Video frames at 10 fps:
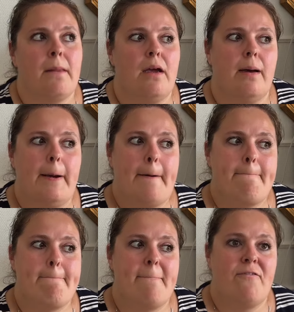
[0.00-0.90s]

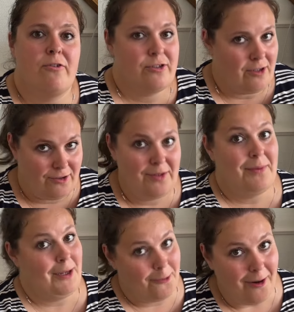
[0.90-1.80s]
um, Versace
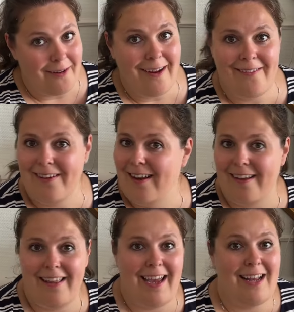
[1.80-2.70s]
being one. I feel
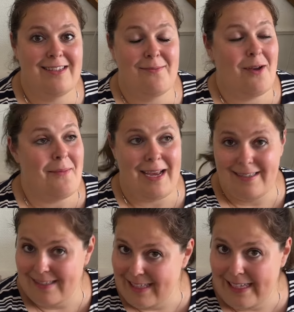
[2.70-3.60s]
like they had some
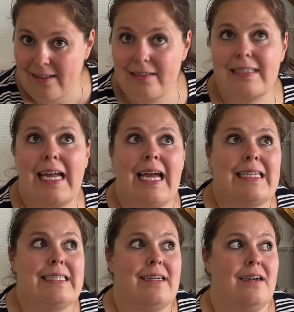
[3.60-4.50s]
amazing deals
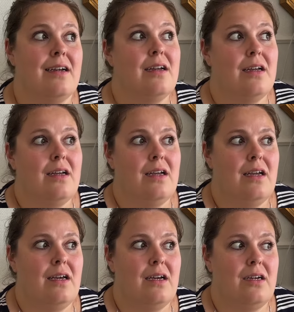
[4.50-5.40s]
and uh,
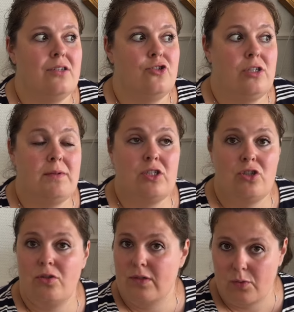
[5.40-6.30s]
uh, Jimmy
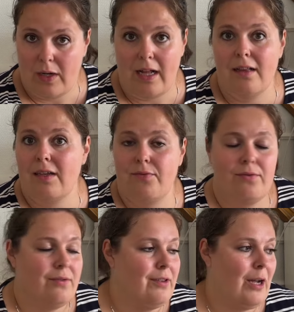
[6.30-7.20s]
Choo as well, if
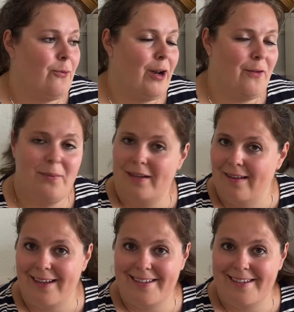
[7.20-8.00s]
there would have been like